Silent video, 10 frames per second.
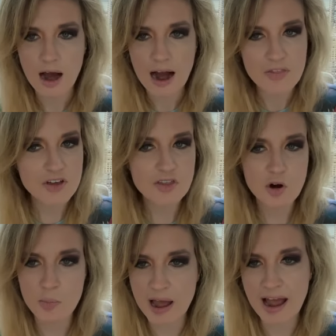I think
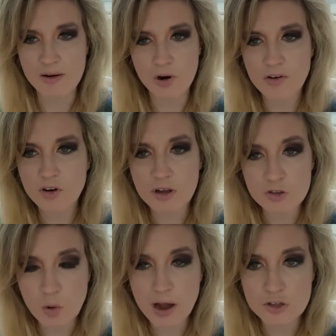they're bad. Whatever,
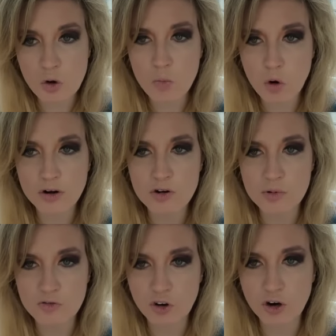it's why it's so important to
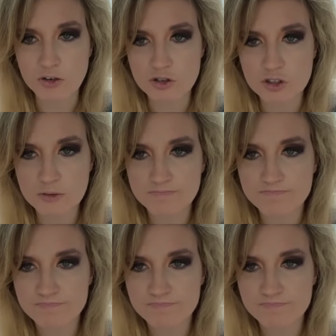be first.